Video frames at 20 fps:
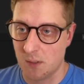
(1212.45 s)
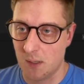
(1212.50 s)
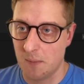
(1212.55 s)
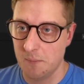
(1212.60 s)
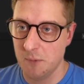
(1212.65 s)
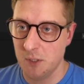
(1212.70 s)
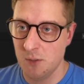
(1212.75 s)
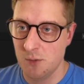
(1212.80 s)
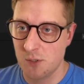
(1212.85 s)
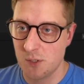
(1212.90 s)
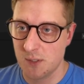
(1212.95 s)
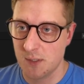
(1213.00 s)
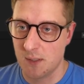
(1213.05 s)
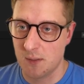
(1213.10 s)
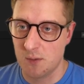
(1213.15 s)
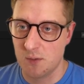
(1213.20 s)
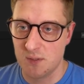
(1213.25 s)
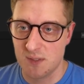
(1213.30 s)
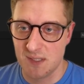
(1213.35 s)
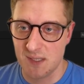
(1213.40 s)
I'm
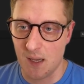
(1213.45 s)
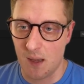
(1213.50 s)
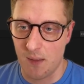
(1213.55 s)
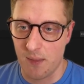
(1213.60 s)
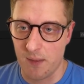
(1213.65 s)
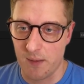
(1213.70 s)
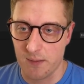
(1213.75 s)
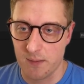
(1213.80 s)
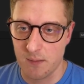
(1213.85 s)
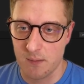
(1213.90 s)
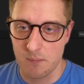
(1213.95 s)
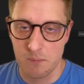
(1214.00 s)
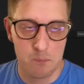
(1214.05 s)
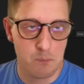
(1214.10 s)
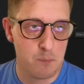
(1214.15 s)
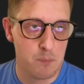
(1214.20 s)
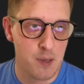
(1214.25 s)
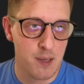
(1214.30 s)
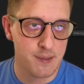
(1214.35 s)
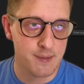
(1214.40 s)
interested to see another
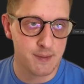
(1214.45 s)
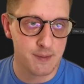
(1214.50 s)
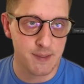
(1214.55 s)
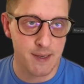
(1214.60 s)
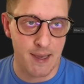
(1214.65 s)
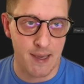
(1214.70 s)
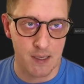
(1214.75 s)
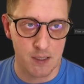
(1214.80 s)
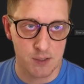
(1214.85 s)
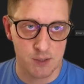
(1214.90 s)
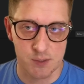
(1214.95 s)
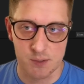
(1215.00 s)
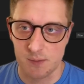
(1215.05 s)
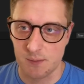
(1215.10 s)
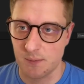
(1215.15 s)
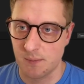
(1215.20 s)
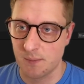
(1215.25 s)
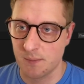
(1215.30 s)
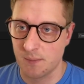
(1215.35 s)
better action.